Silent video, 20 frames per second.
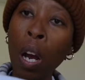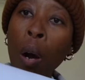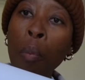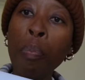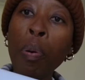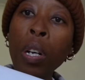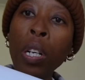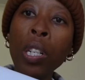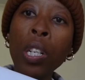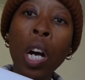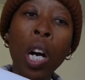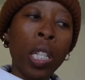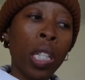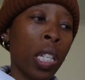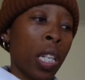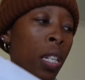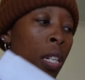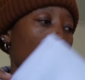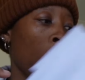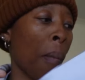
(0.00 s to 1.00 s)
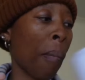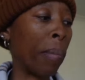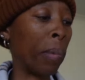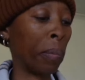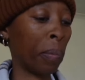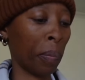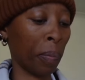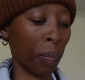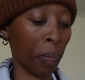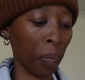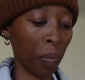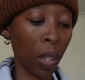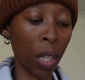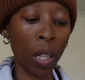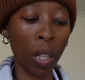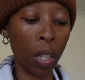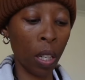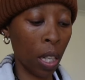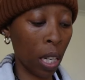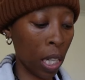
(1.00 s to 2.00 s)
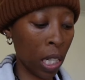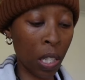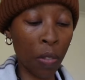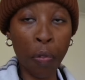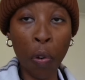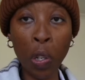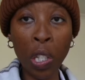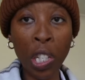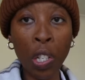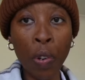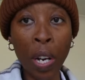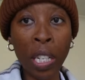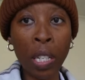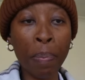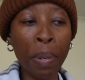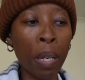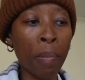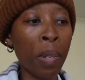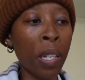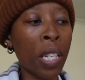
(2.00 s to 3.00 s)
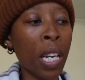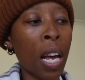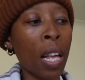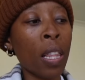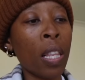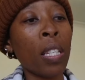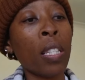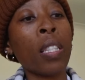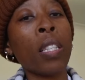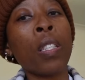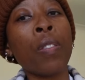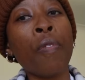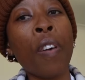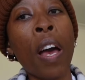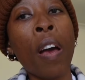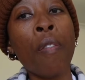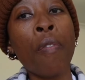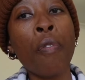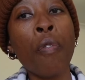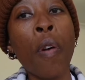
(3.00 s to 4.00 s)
polycotton. It's 40 rand per meter. This is 5